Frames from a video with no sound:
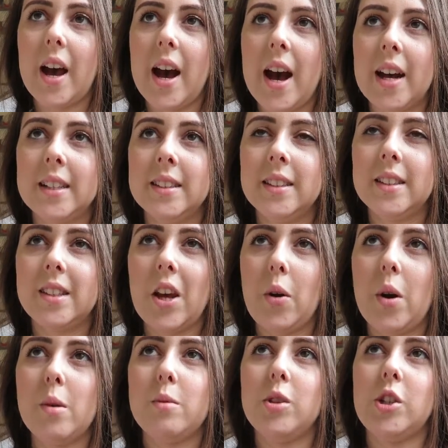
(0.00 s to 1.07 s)
And so
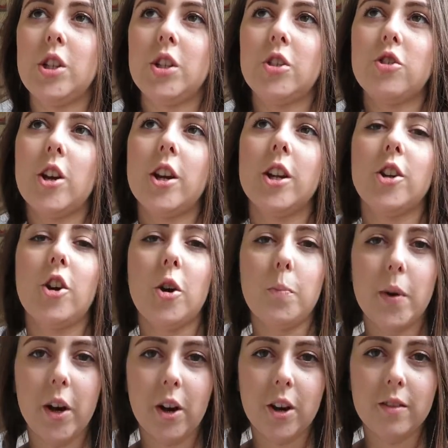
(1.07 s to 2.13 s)
I was just trying to
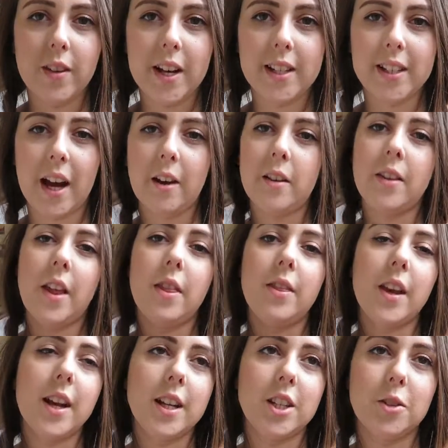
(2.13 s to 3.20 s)
calm my heart rate down, and then
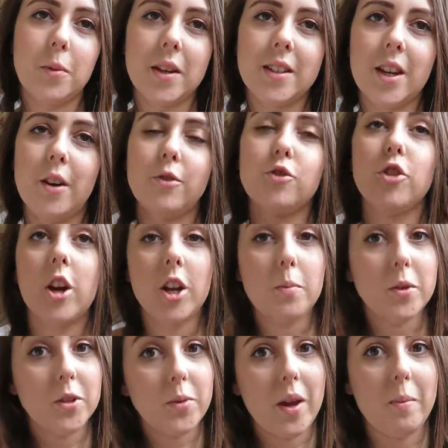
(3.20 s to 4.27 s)
thinking to myself, trying to
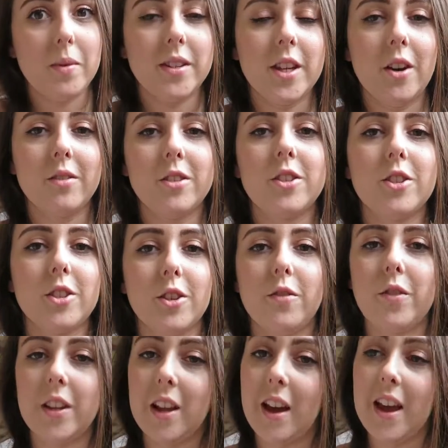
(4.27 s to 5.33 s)
persuade myself to turn
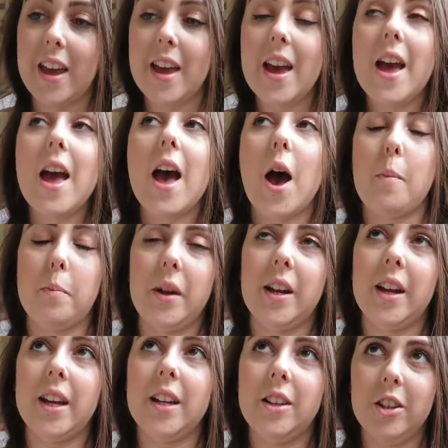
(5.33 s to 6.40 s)
off the light and be
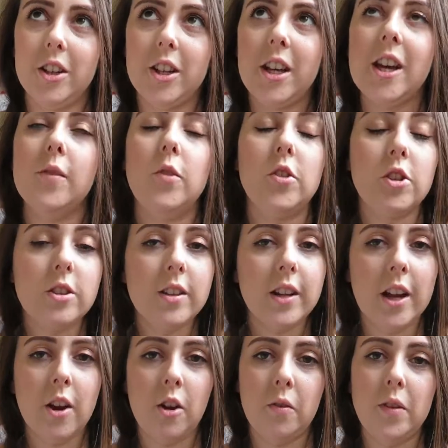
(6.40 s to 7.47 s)
like, look, if you turn the
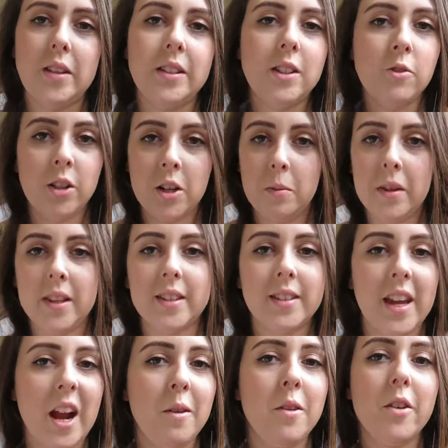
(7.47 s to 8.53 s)
light off, it's still going to be the
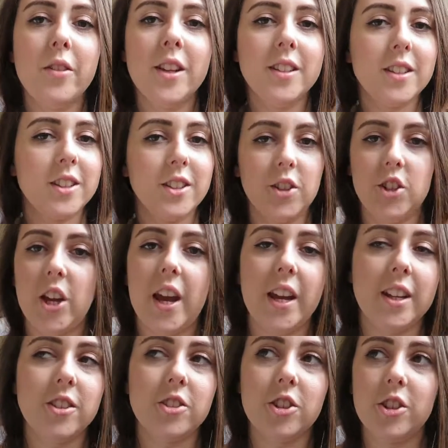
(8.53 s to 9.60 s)
same, nothing's going to
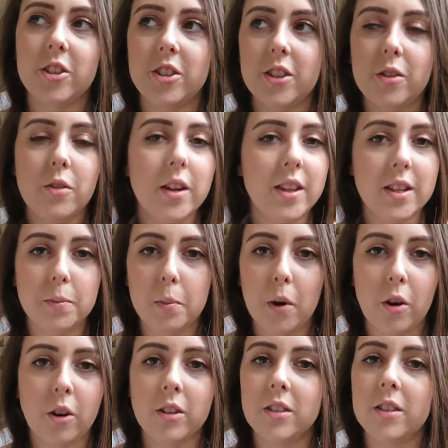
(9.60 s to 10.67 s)
change, you're still in this
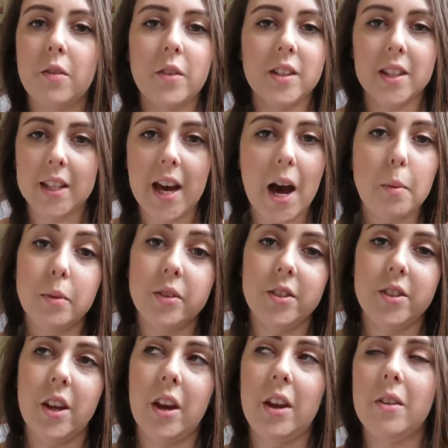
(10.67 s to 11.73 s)
pod, nothing's going to happen
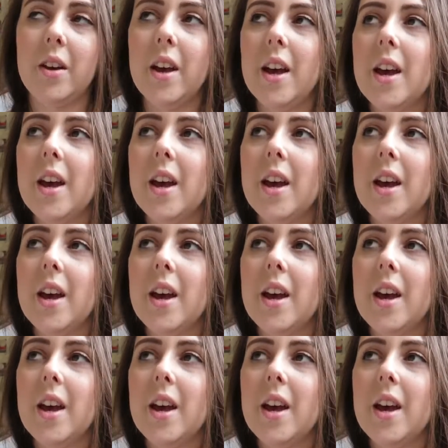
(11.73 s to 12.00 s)
to you.